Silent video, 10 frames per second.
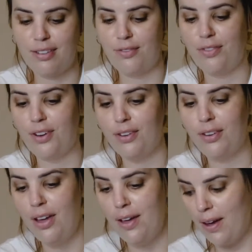of foil
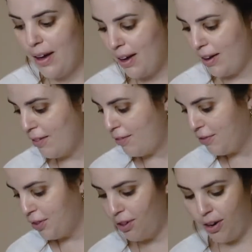
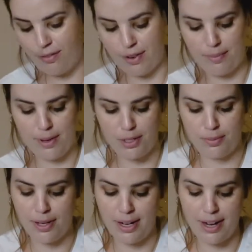for not very much
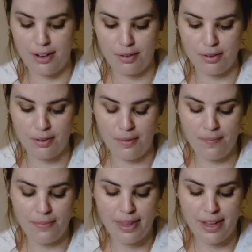money at all.
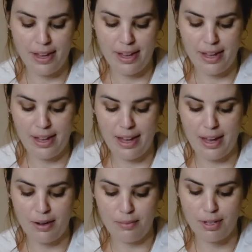
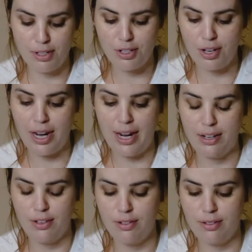And I'm going to show you how to
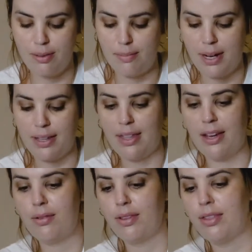use them, but I
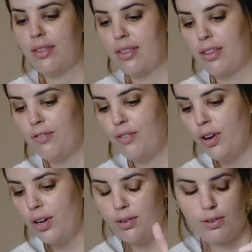think with the
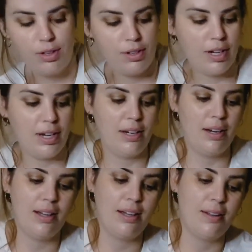foil you
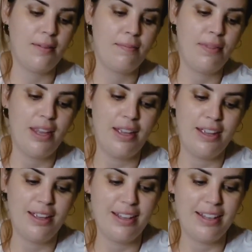can
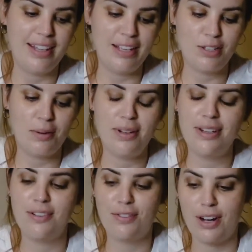get so many
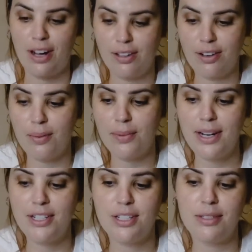different color
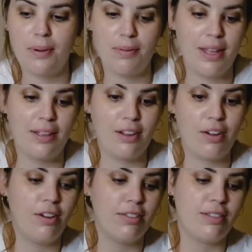combinations, but without the
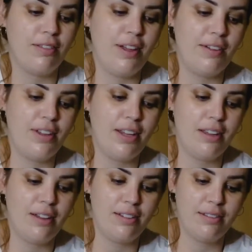cost of
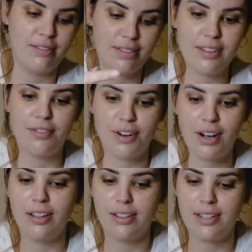having different
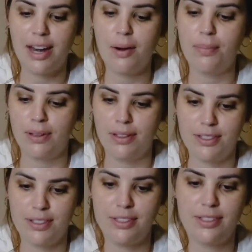colored nail
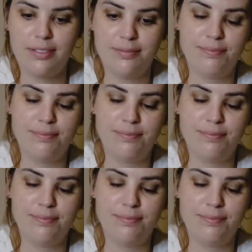polishes.